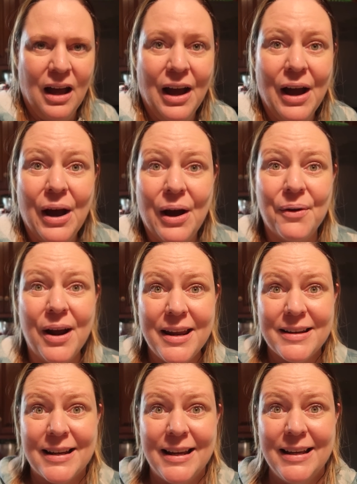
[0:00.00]
All
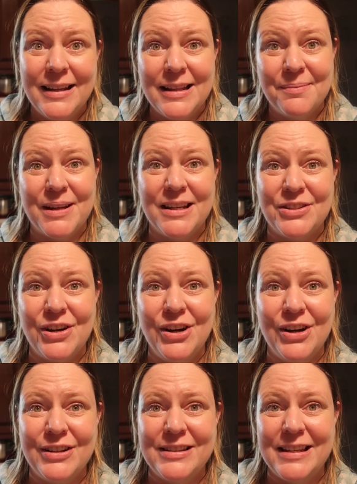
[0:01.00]
right, so let me get
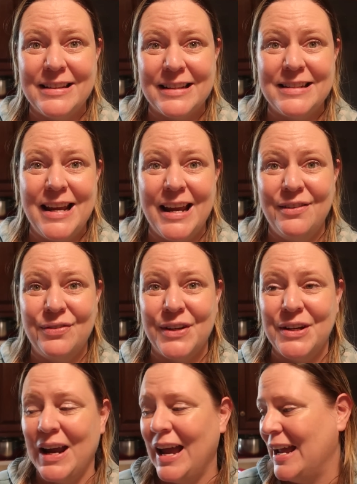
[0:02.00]
Charles. He's gonna taste for
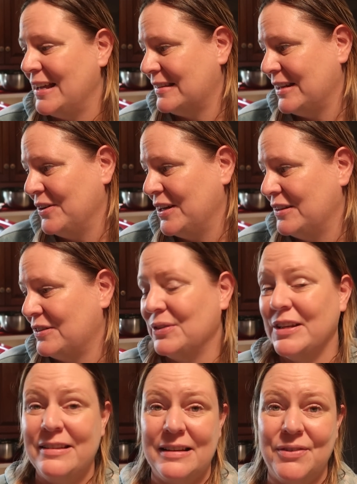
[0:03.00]
you guys. Now it is
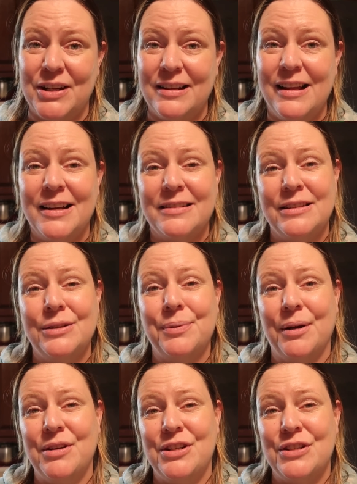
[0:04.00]
only 7 o'clock, so he'll
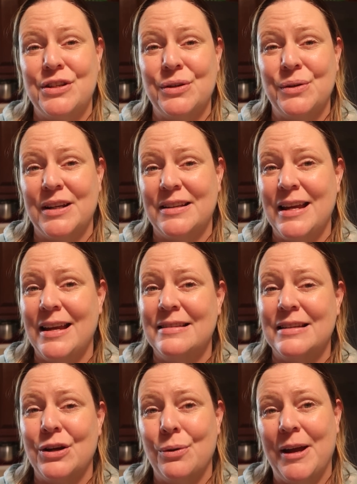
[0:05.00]
probably just do a quick
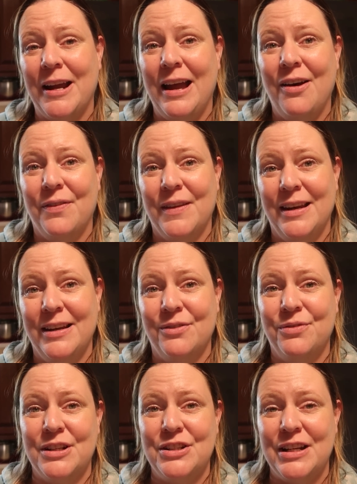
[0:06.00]
taste and go back out, and then he'll
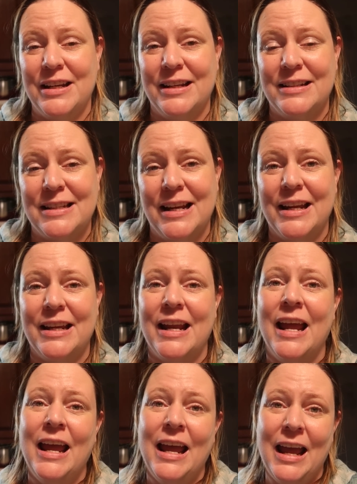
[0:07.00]
finish eating tonight
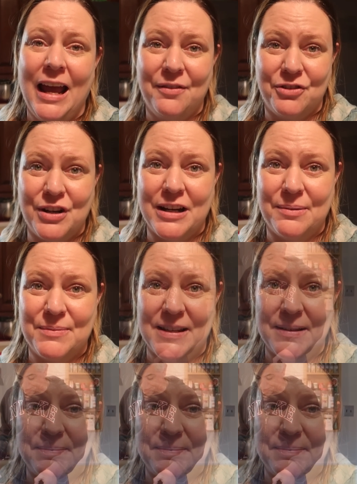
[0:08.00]
after he comes in.